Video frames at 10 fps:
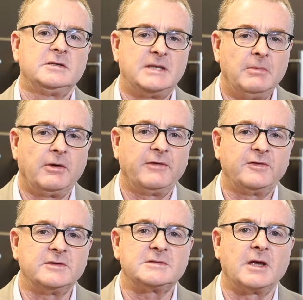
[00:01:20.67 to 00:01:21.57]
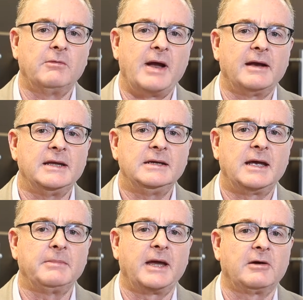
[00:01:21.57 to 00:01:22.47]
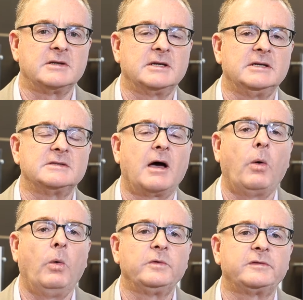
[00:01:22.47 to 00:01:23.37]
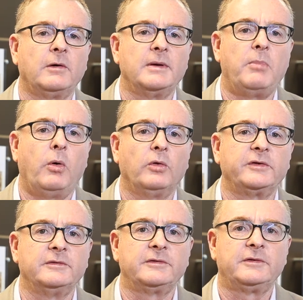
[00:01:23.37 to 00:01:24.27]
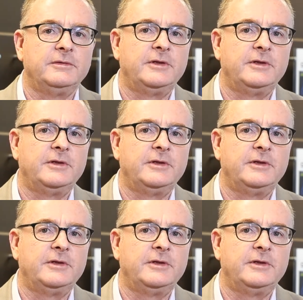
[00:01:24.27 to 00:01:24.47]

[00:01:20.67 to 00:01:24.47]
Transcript: Similar efforts around income guarantees are also important.